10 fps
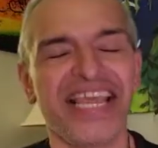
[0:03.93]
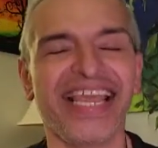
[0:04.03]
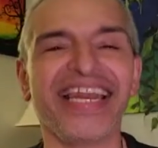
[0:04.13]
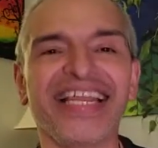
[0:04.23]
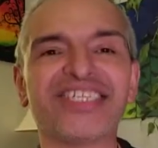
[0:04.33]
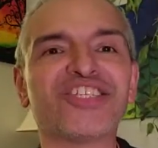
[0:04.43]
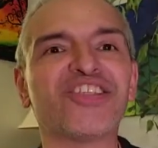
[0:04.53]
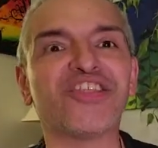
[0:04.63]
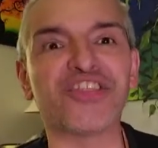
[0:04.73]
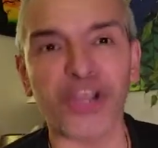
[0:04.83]
It is
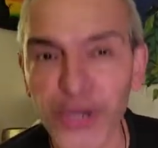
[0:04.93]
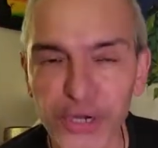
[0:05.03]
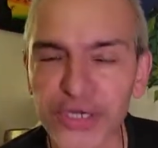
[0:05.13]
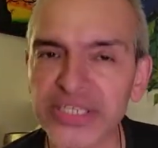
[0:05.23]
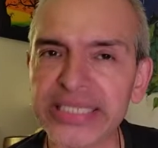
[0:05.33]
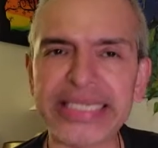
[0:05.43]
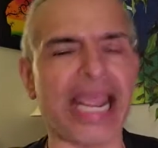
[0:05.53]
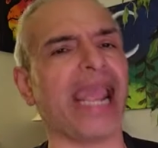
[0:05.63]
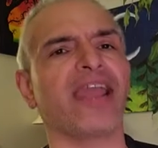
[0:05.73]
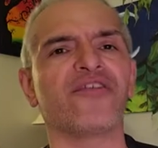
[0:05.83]

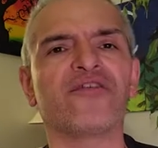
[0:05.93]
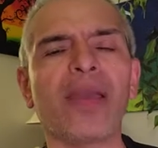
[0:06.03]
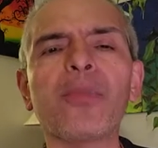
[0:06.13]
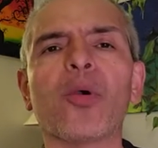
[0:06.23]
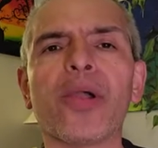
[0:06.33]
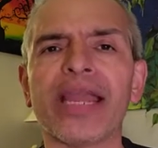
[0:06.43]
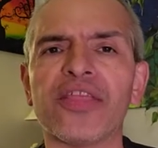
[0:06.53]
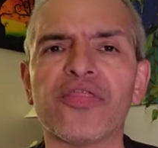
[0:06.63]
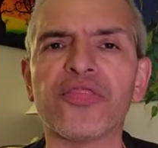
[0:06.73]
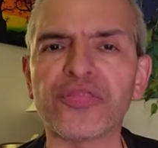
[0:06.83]
Thursday, February
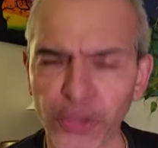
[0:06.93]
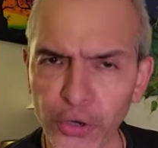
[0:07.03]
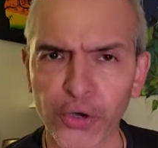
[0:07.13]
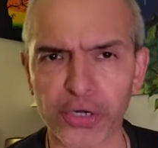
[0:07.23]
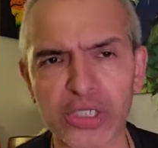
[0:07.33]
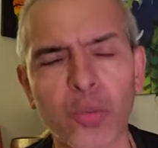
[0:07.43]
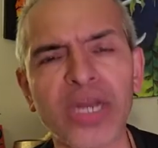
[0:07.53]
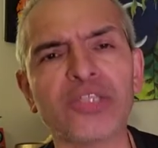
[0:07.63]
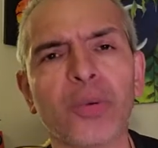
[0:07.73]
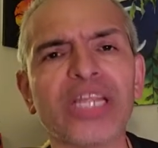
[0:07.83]
3rd,
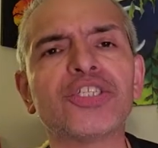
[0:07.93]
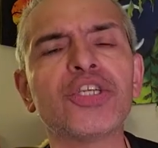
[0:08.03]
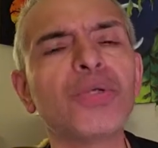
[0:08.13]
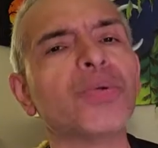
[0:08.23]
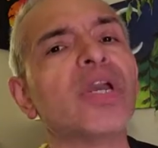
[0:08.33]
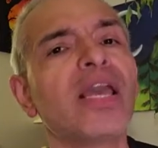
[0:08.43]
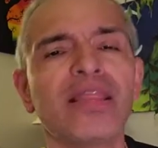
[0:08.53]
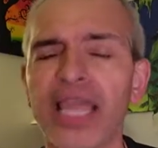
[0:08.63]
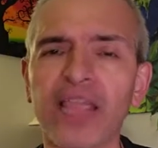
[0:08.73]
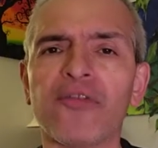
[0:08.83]
2022.
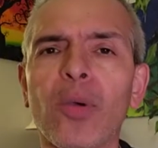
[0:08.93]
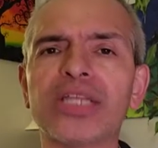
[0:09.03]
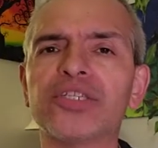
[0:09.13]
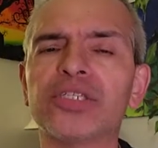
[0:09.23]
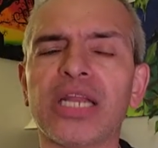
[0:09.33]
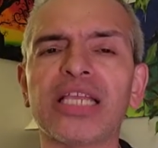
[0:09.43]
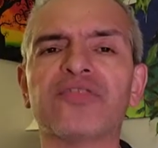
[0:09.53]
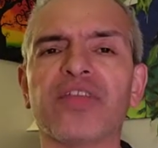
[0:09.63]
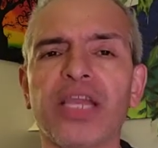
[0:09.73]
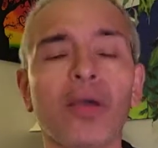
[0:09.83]
Thank you for watching today's
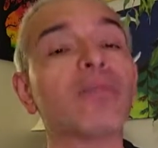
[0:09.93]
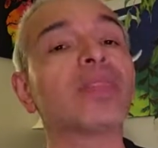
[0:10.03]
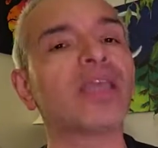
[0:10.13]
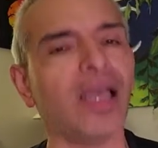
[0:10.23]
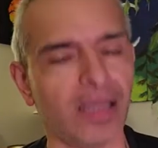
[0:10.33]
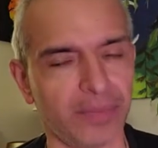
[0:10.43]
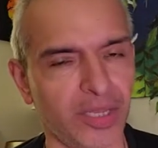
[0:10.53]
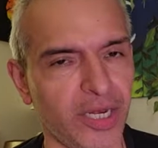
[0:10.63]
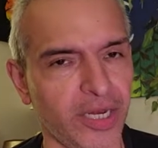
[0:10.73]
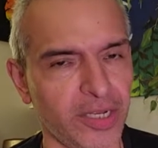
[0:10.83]
video. I'm
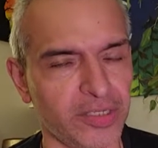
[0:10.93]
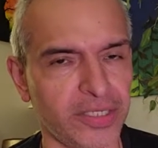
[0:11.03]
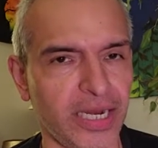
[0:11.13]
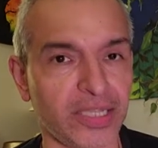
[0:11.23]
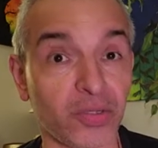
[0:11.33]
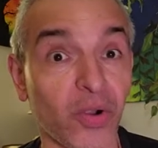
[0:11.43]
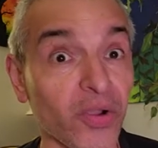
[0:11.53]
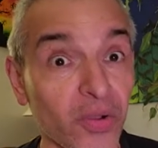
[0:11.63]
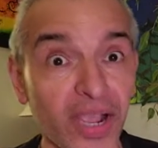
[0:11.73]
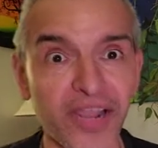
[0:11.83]
going to do today's
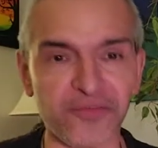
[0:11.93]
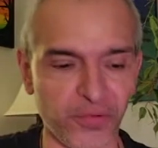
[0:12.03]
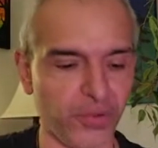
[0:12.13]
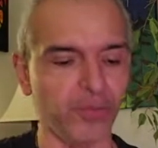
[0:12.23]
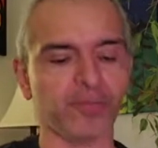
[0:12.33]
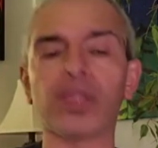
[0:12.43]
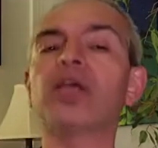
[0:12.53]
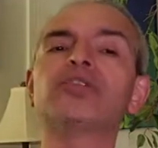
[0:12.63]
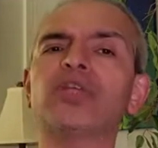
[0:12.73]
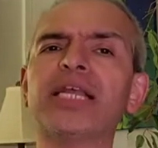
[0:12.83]
oracle card for you.
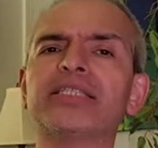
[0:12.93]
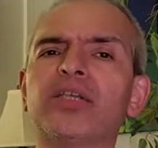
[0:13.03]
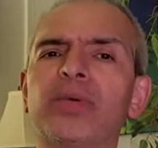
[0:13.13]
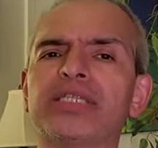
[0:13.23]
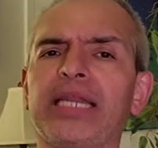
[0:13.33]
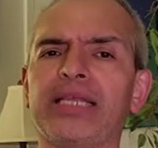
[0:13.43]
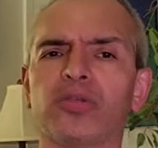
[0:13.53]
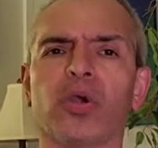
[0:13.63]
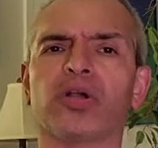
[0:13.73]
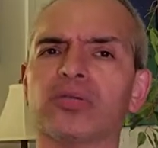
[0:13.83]
So let's see what today's
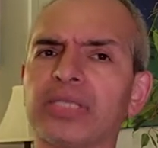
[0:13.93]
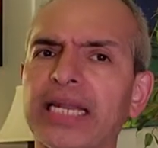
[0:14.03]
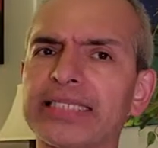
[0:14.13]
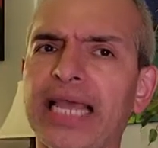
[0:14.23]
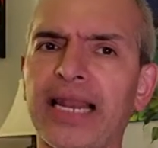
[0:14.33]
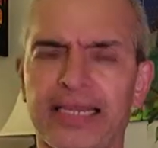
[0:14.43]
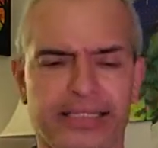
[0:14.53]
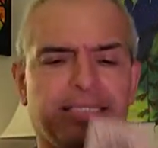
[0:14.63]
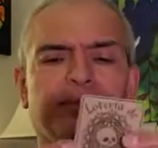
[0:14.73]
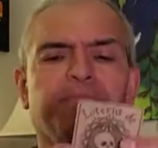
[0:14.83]
oracle is going to tell
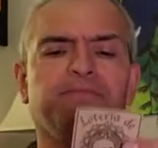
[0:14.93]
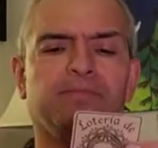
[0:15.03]
us.